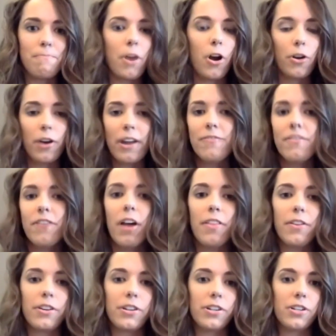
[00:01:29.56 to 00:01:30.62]
Our
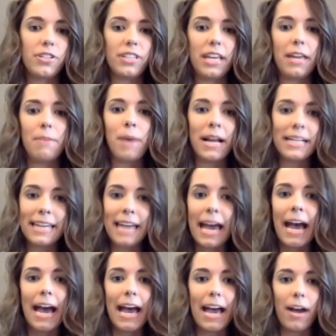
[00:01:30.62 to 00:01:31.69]
grandfathers and my
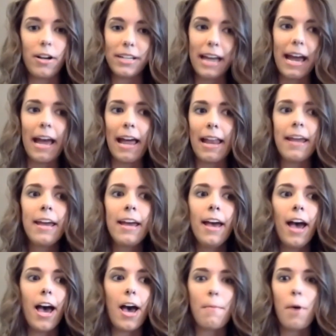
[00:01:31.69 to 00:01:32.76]
dad, our dad,
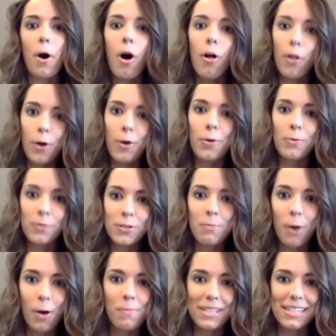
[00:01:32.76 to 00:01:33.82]
um, all owned
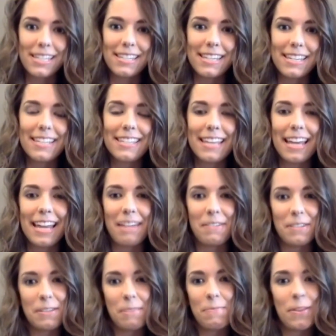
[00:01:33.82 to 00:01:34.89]
small businesses. And it
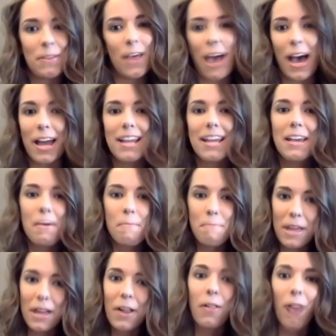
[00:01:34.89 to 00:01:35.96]
was something that
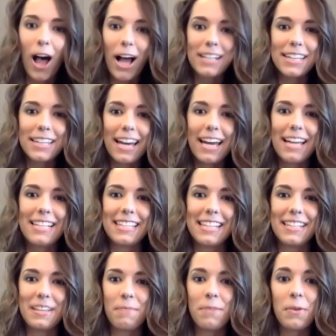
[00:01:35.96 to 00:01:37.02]
meant a lot to us
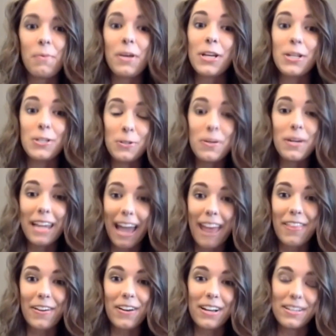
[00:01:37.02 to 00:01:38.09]
and something we could do
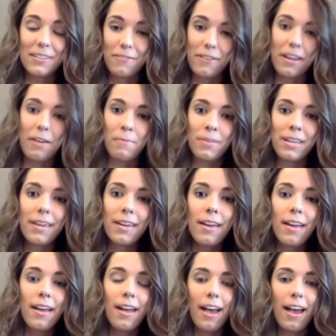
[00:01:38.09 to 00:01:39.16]
together as a family.